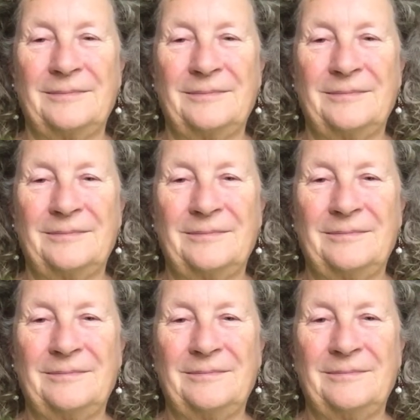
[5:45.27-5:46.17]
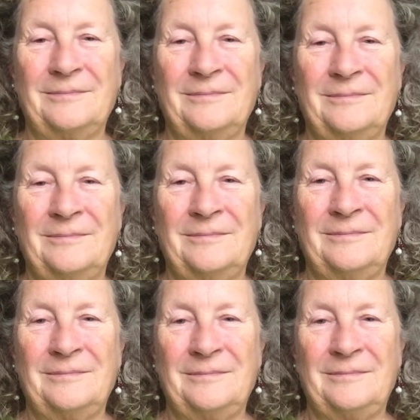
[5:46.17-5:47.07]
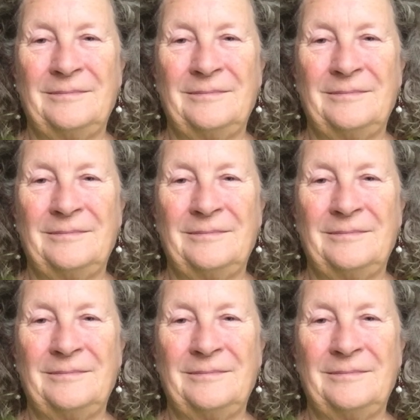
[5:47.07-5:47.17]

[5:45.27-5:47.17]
[no speech]